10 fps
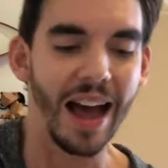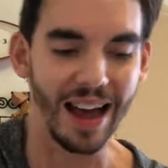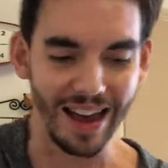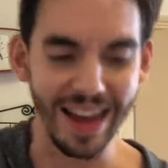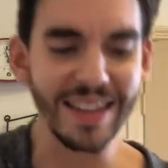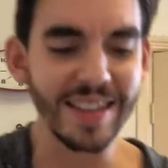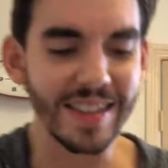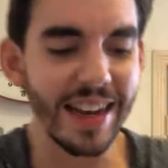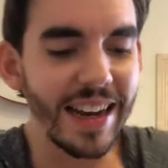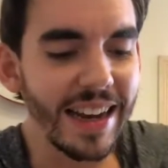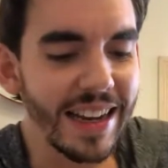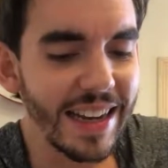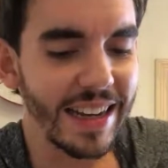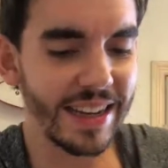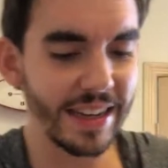I say,
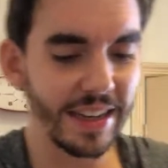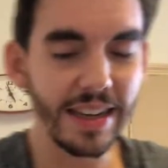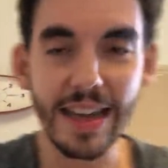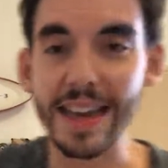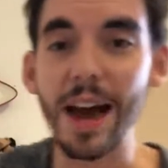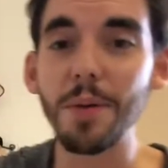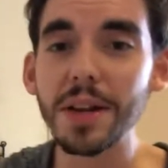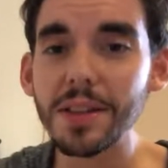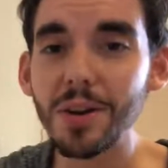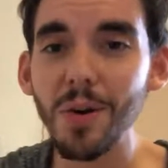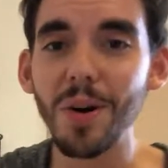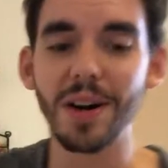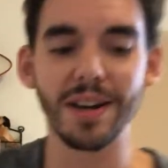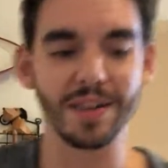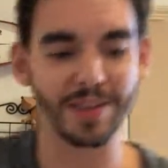and now we're at the
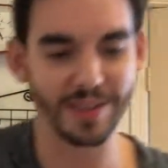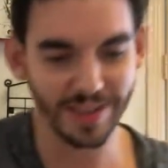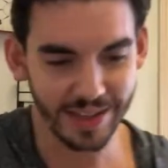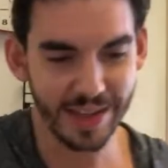chorus.